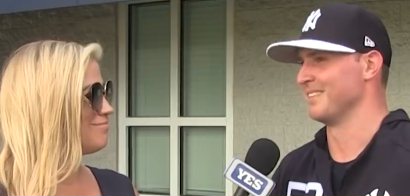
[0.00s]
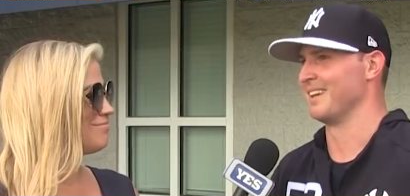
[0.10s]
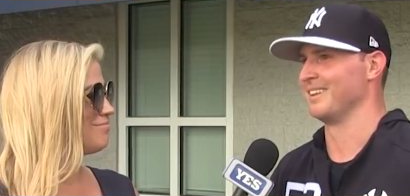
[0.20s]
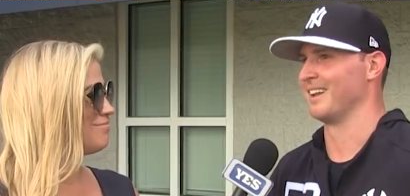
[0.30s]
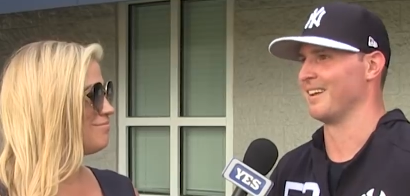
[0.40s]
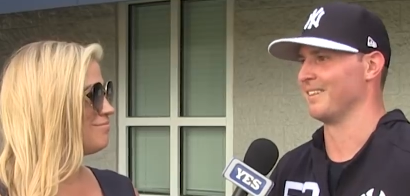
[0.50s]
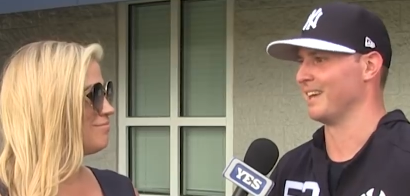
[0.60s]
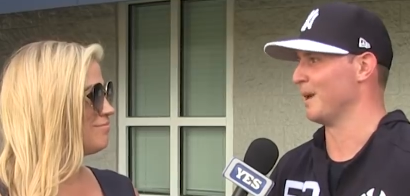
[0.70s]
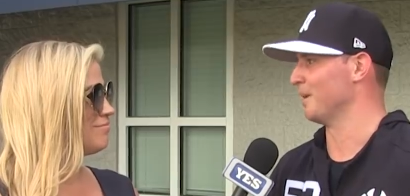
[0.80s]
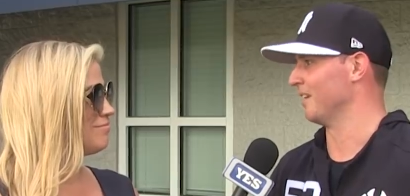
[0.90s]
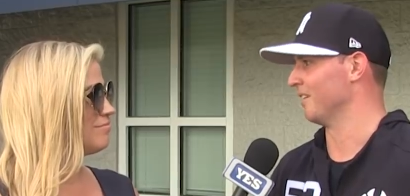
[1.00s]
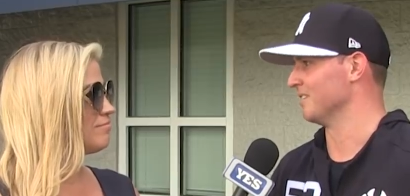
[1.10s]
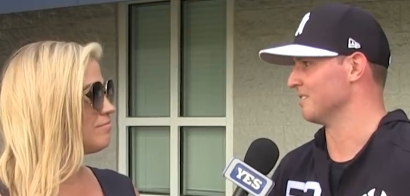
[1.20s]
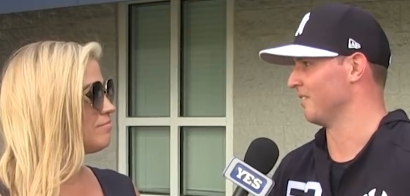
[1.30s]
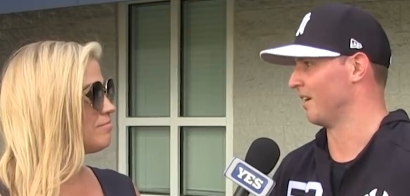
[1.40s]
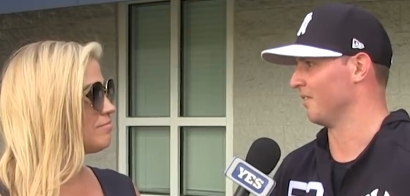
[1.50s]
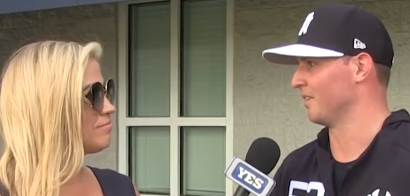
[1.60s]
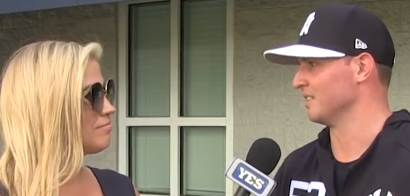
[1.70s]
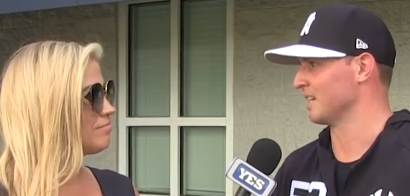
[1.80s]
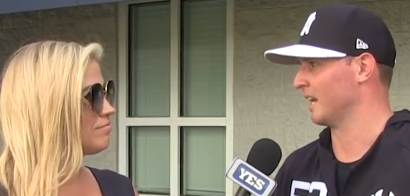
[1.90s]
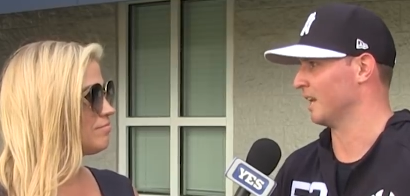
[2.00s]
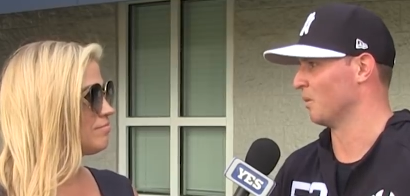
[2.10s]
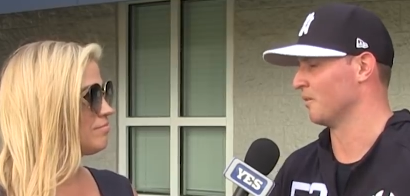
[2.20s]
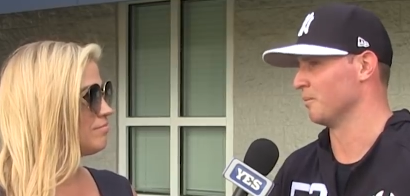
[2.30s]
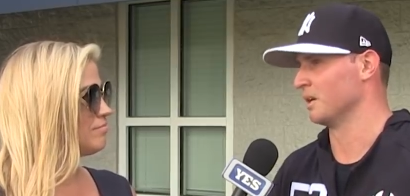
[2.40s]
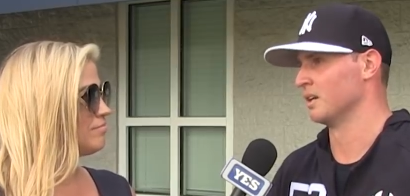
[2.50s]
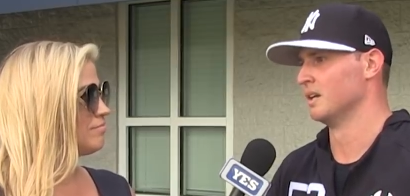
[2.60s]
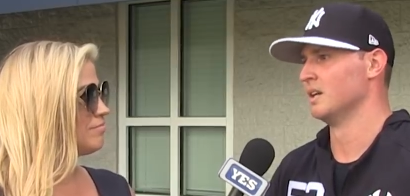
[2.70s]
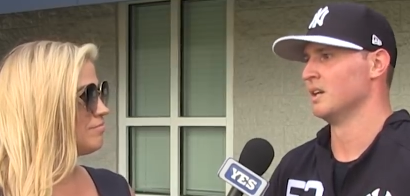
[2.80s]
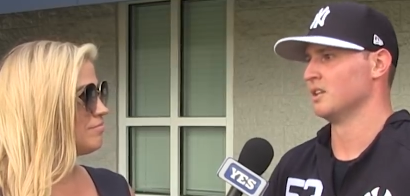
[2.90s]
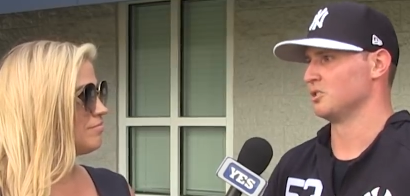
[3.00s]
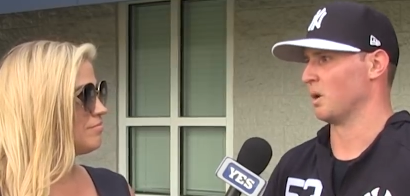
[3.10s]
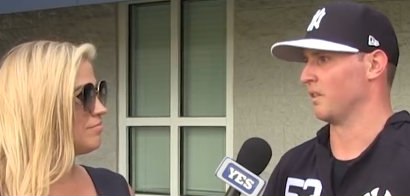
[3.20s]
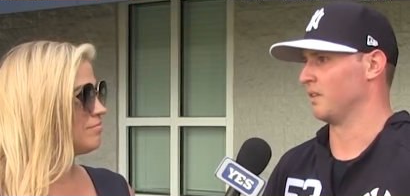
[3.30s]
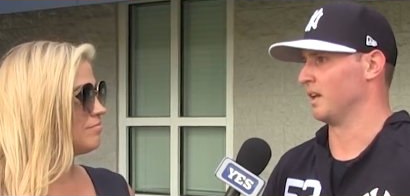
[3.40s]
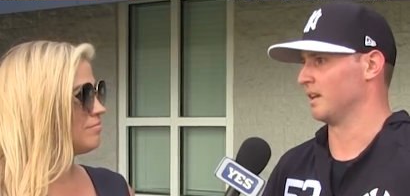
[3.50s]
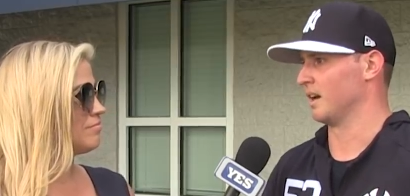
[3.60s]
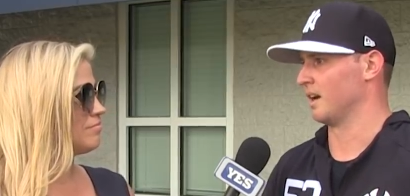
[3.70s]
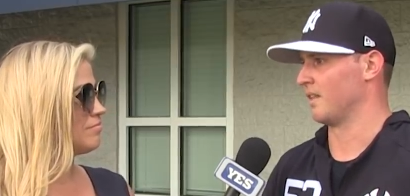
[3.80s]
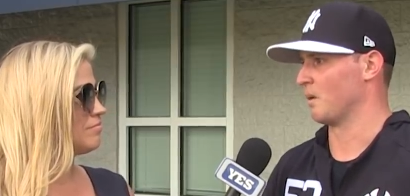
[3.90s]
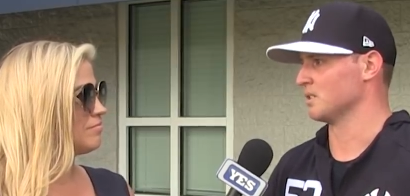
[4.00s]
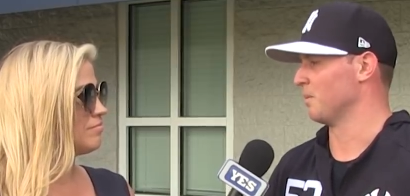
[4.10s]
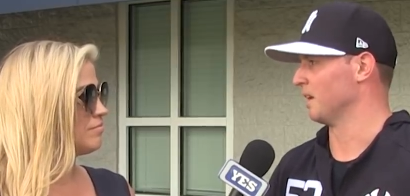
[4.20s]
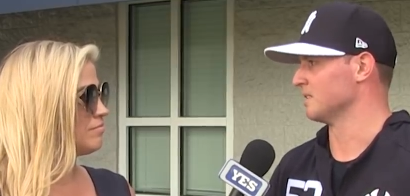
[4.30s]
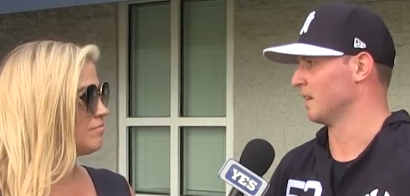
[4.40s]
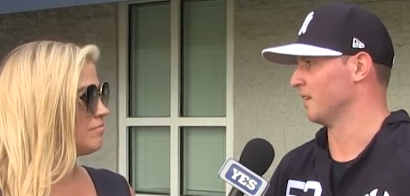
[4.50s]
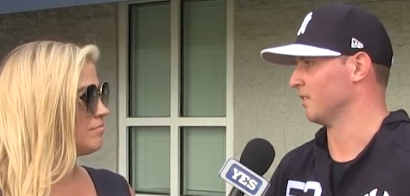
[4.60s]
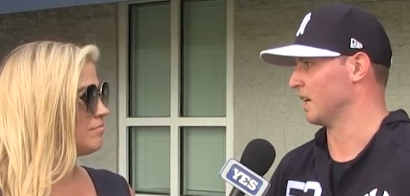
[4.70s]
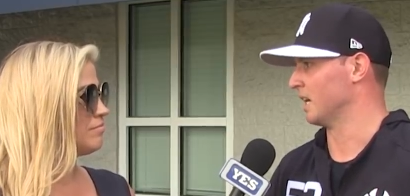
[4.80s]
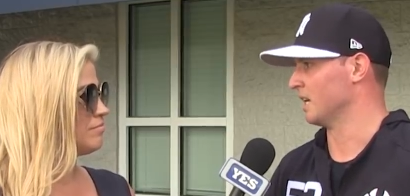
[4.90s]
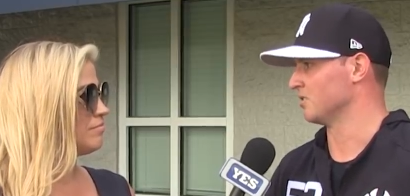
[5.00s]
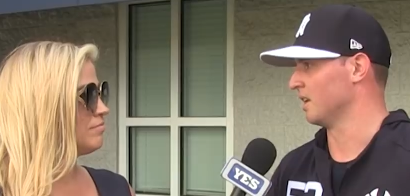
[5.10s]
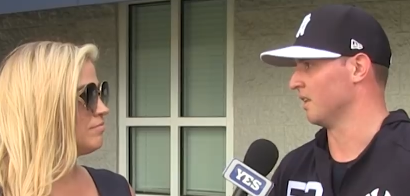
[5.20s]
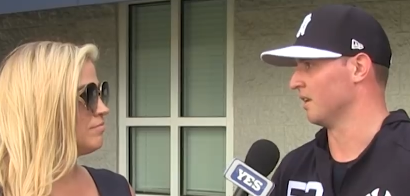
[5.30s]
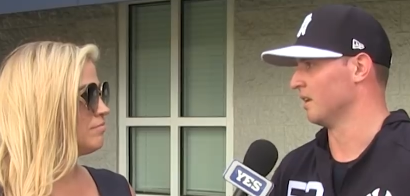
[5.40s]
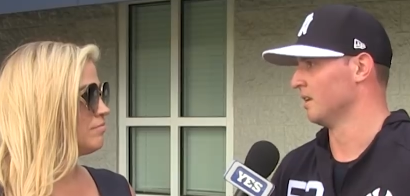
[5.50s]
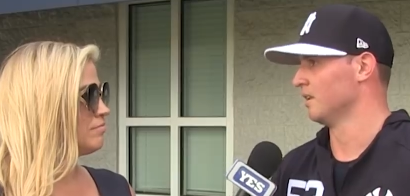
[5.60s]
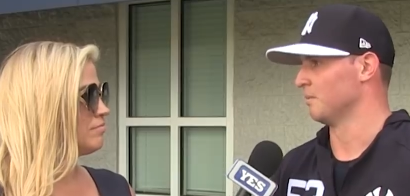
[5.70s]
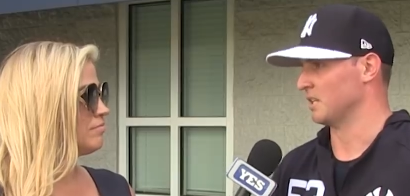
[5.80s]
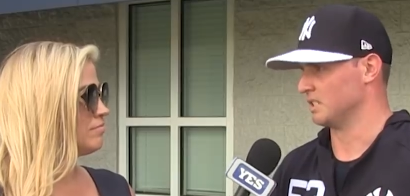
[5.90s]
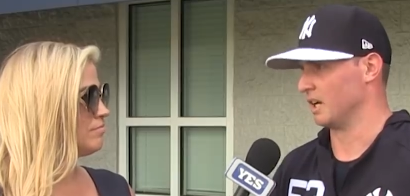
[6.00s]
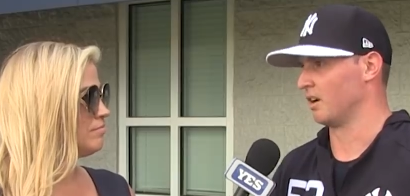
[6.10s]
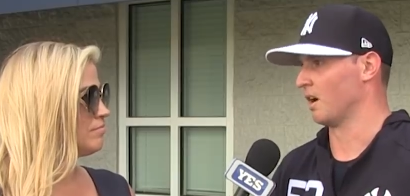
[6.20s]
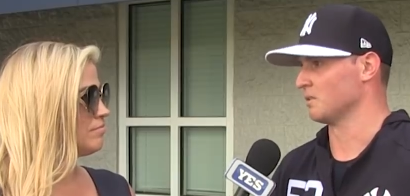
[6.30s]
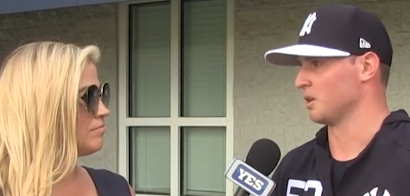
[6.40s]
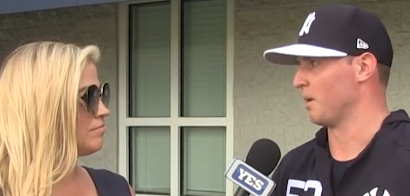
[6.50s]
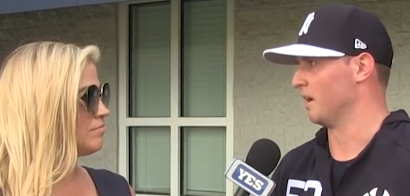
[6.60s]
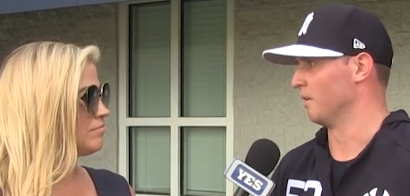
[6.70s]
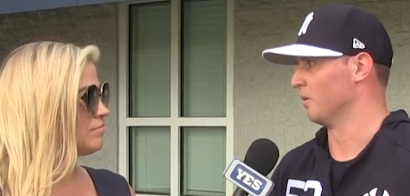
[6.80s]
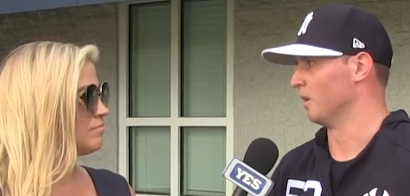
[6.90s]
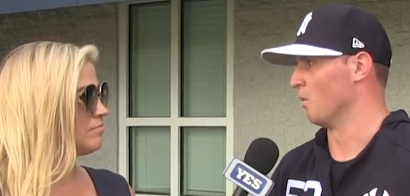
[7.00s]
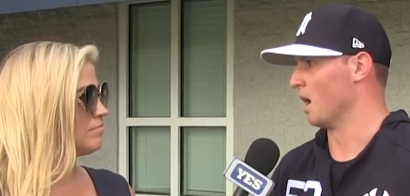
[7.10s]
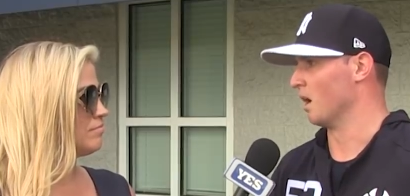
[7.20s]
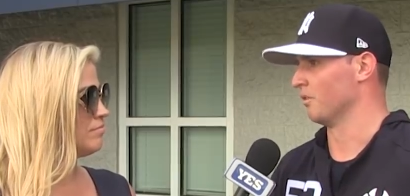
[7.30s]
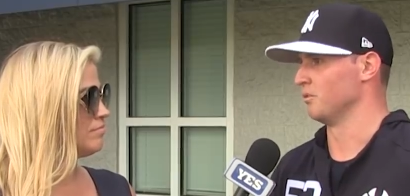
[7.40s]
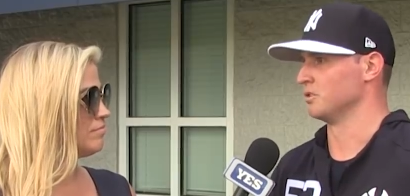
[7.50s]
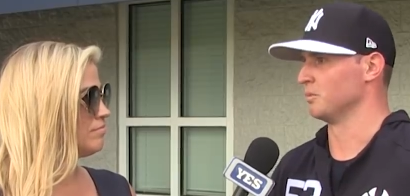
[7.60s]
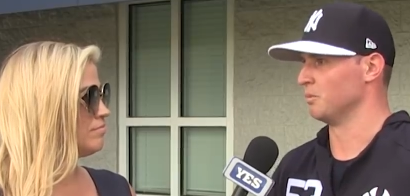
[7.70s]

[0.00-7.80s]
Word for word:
Speaker 1: and then you get out in the game and a hitter gets in there and things kind of get away from you. So I think uh, that was the biggest thing I took out of yesterday. The, my sinker, I was commanding it really well, threw some